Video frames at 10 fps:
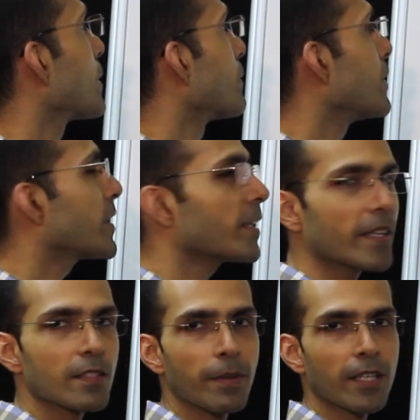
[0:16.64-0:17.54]
We can
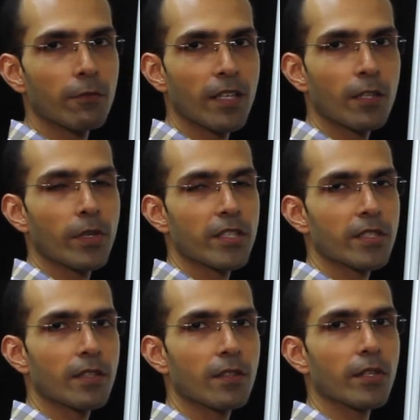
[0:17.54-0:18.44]
expect one
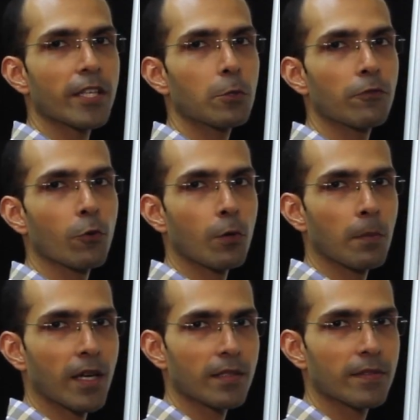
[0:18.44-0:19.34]
question 3 to 4
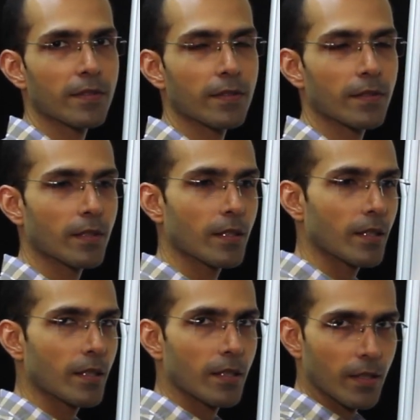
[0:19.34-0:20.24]
marks
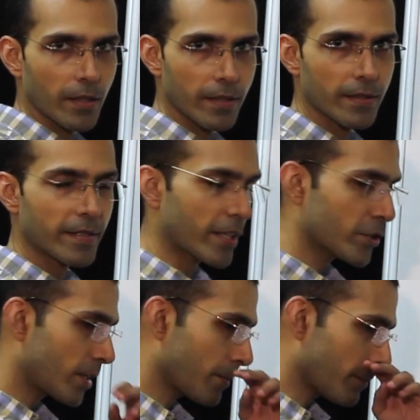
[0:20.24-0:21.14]
in
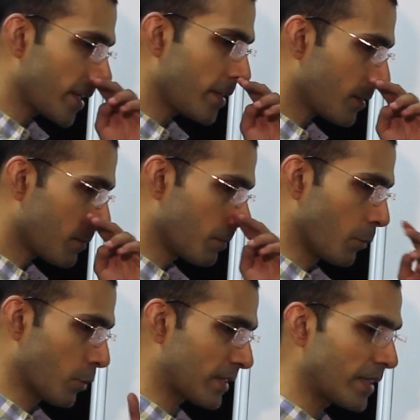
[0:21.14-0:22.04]
section B
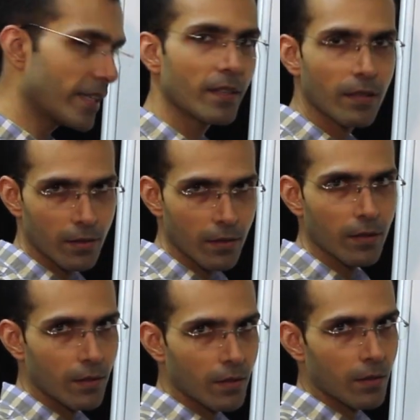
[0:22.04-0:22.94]
mostly,
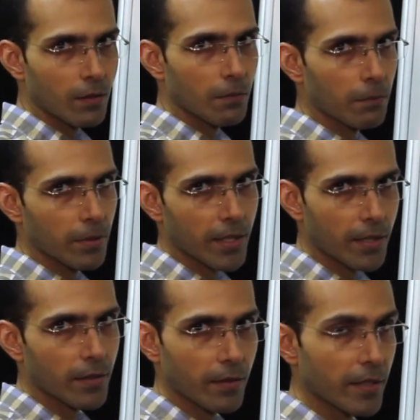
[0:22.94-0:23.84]

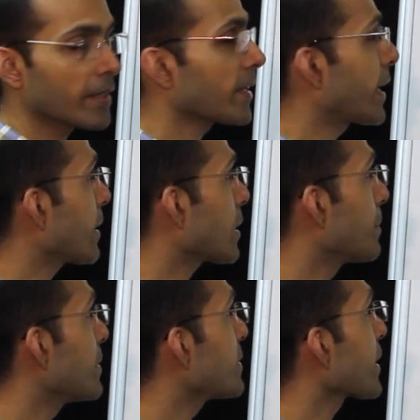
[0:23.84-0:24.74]
but it can
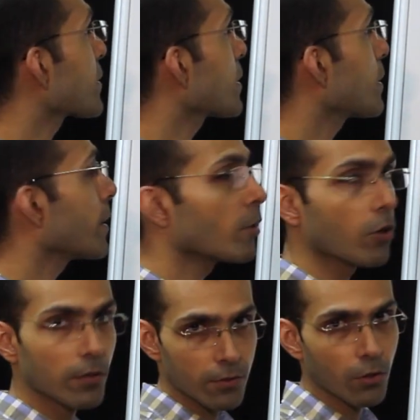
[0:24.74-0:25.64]
come in section A
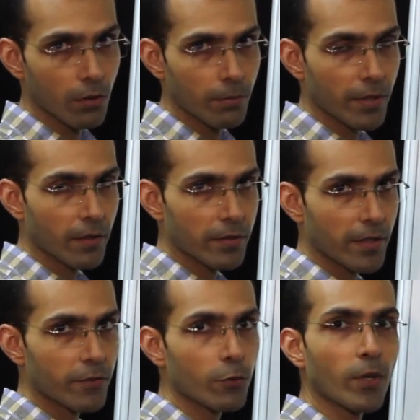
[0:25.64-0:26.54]
also because it
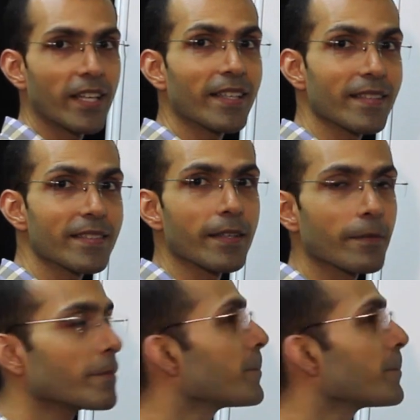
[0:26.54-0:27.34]
is quite easy.